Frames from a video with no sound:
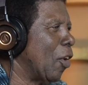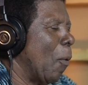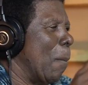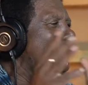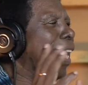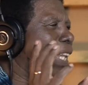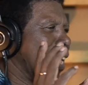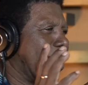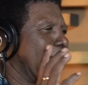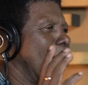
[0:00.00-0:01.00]
Now my
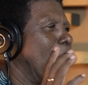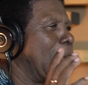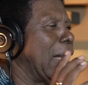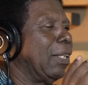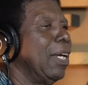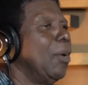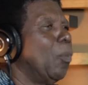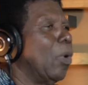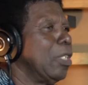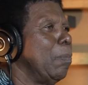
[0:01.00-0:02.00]
classic now that
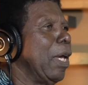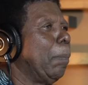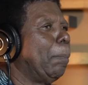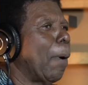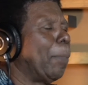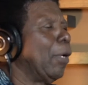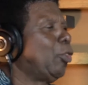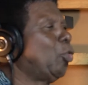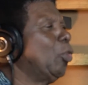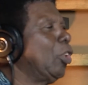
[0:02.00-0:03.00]
was made popular
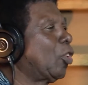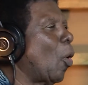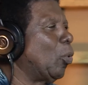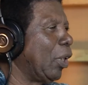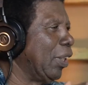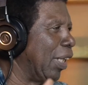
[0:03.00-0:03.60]
through the scouting